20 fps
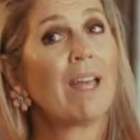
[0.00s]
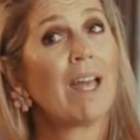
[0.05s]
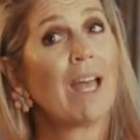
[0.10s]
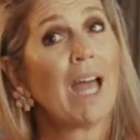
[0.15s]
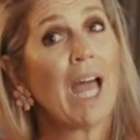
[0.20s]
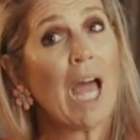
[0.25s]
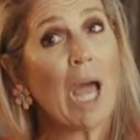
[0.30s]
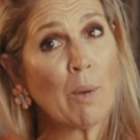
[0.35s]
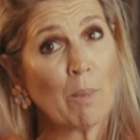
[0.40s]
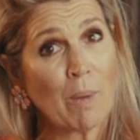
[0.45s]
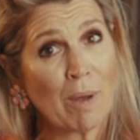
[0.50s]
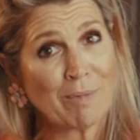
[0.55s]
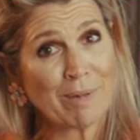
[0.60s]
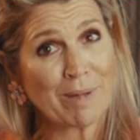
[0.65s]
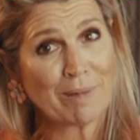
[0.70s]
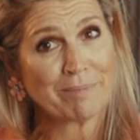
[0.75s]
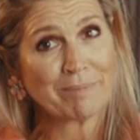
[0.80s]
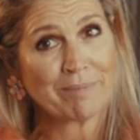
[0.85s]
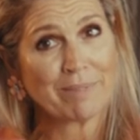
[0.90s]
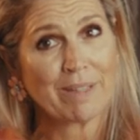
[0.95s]

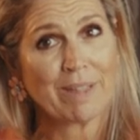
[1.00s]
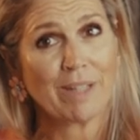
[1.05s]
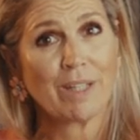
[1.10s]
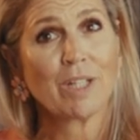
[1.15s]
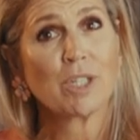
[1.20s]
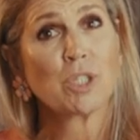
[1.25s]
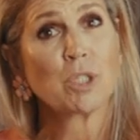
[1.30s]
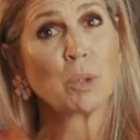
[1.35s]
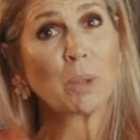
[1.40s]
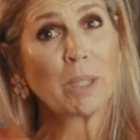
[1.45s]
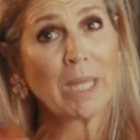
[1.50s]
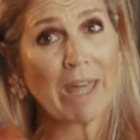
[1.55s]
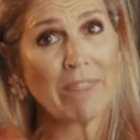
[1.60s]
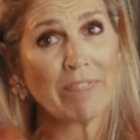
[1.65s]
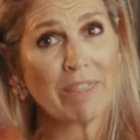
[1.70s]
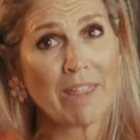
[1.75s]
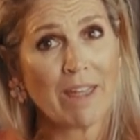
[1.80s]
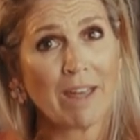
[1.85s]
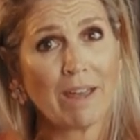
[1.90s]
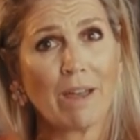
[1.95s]
However, to
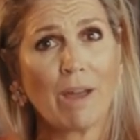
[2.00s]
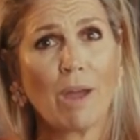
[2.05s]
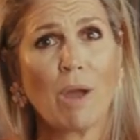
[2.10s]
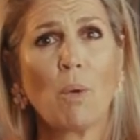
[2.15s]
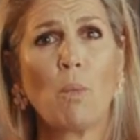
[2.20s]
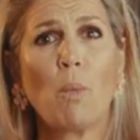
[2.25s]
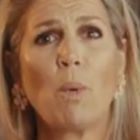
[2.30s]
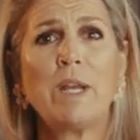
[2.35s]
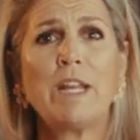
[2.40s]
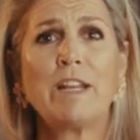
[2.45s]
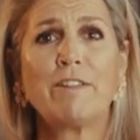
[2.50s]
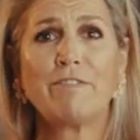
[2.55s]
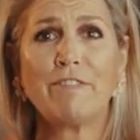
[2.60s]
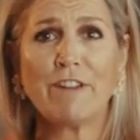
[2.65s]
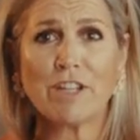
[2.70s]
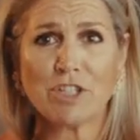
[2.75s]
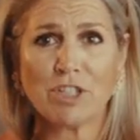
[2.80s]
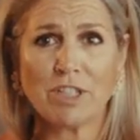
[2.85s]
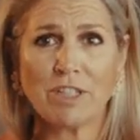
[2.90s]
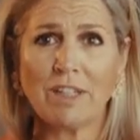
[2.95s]
get there, we need
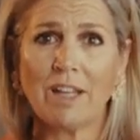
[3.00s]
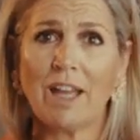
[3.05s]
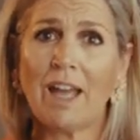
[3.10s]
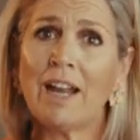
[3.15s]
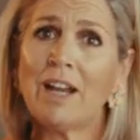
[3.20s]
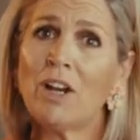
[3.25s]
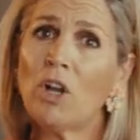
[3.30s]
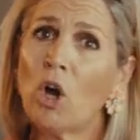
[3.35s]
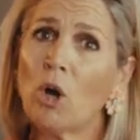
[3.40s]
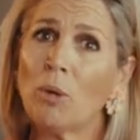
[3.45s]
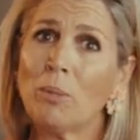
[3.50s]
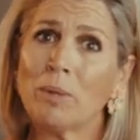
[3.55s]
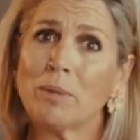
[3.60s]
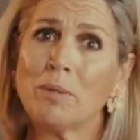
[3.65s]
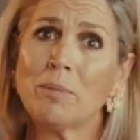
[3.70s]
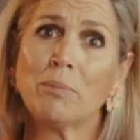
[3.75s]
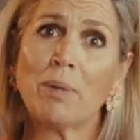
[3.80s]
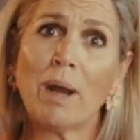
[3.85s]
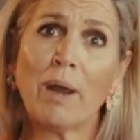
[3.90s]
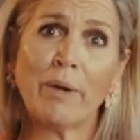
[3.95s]
vision and common
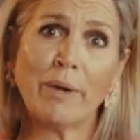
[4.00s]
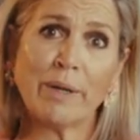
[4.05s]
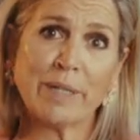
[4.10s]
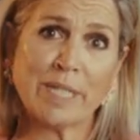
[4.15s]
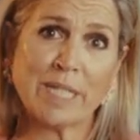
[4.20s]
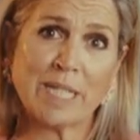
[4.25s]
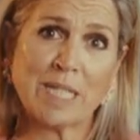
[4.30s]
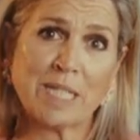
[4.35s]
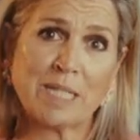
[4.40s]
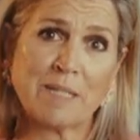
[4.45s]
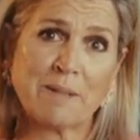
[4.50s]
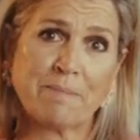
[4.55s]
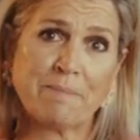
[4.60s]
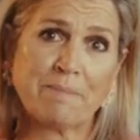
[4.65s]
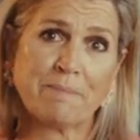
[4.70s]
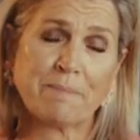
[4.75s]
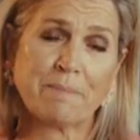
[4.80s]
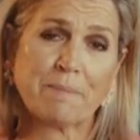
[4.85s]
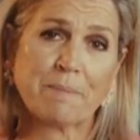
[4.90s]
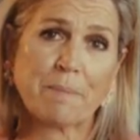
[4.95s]
priorities.
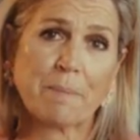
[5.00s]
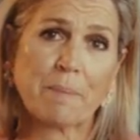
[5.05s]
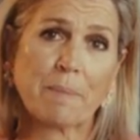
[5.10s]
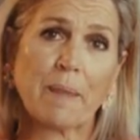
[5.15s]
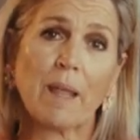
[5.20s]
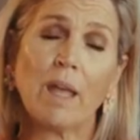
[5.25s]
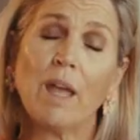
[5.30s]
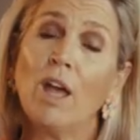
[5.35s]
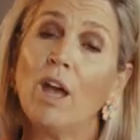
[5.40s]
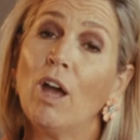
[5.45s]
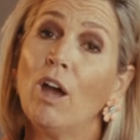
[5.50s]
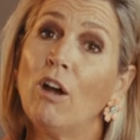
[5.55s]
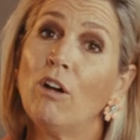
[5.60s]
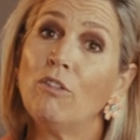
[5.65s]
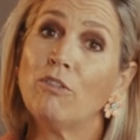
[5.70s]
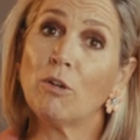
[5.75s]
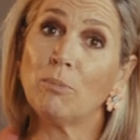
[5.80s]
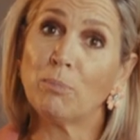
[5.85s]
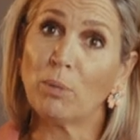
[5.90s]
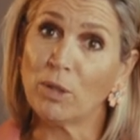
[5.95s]

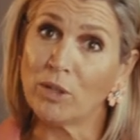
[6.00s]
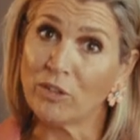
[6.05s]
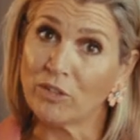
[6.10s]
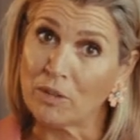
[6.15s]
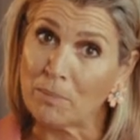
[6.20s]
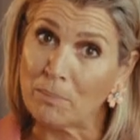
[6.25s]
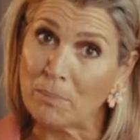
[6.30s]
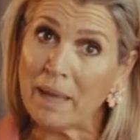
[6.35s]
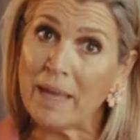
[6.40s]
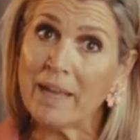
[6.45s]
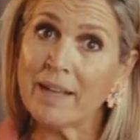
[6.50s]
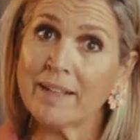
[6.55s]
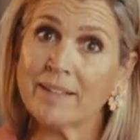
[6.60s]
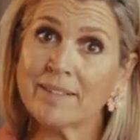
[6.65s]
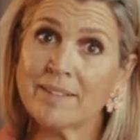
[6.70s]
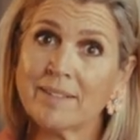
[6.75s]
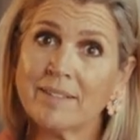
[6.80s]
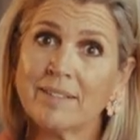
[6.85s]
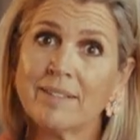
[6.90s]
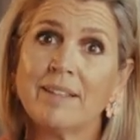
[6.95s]
For
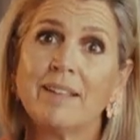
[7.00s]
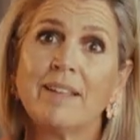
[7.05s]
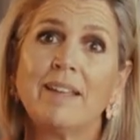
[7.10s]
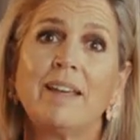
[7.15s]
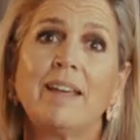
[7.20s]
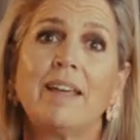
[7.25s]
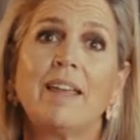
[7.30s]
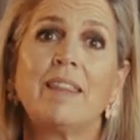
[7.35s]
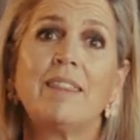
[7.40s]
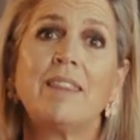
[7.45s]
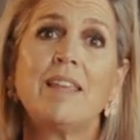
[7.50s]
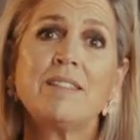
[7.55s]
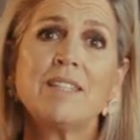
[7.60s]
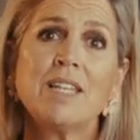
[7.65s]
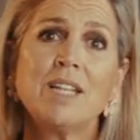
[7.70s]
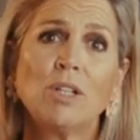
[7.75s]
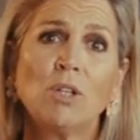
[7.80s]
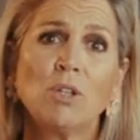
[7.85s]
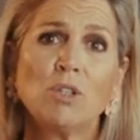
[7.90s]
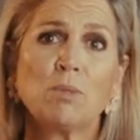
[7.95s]
policymakers, this
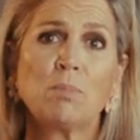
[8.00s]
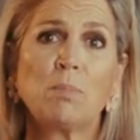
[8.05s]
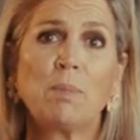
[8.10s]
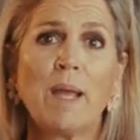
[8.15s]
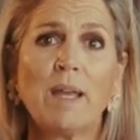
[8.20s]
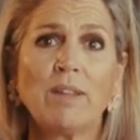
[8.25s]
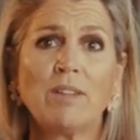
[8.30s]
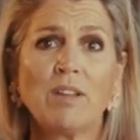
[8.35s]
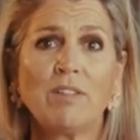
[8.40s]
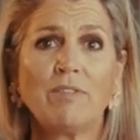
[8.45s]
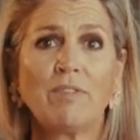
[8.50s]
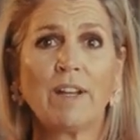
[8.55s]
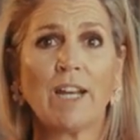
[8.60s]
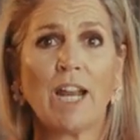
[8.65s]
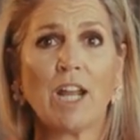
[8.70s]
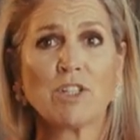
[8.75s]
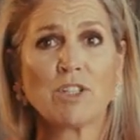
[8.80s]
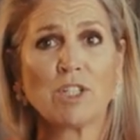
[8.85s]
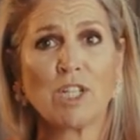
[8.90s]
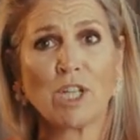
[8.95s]
includes placing
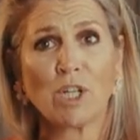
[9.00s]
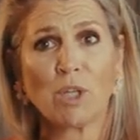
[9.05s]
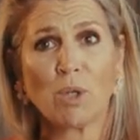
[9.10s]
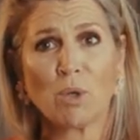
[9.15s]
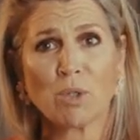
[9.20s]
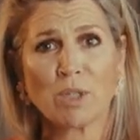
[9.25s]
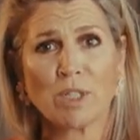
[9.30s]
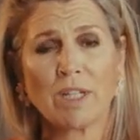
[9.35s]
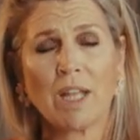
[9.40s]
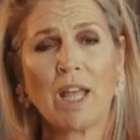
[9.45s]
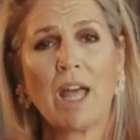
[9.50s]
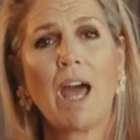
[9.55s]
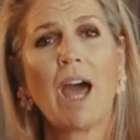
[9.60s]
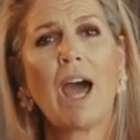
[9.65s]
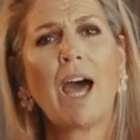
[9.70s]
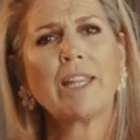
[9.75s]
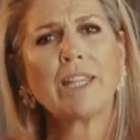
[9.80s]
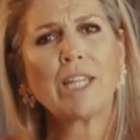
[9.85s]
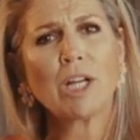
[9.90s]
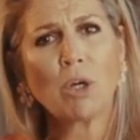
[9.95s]
financial inclusion
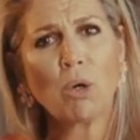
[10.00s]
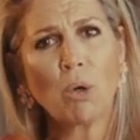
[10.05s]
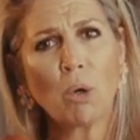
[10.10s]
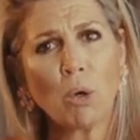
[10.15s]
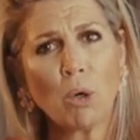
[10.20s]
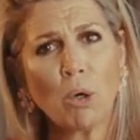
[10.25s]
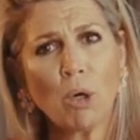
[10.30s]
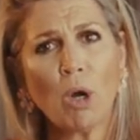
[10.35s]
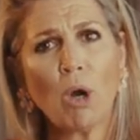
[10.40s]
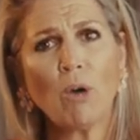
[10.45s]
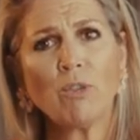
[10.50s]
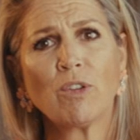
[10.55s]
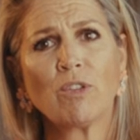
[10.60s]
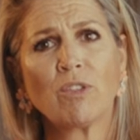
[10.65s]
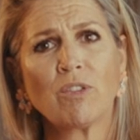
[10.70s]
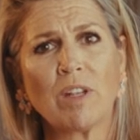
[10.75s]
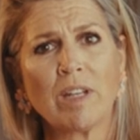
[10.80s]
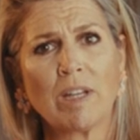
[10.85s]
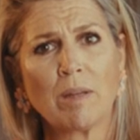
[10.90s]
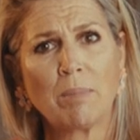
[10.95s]
at the core of
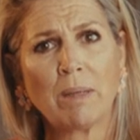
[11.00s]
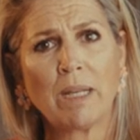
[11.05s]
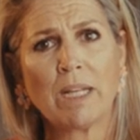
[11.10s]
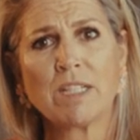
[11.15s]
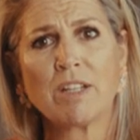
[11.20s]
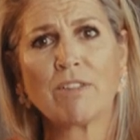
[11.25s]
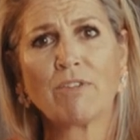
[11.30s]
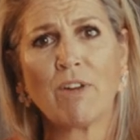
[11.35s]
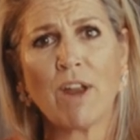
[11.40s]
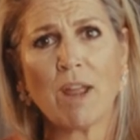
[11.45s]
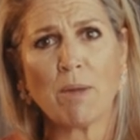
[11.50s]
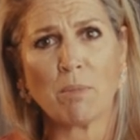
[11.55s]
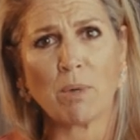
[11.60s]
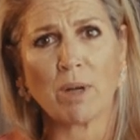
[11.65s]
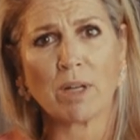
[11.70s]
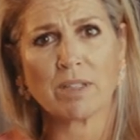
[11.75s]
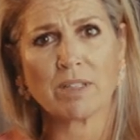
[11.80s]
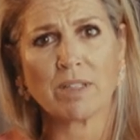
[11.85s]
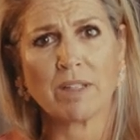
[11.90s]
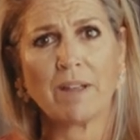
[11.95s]
sustainability
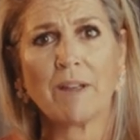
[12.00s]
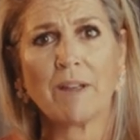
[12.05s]
frameworks,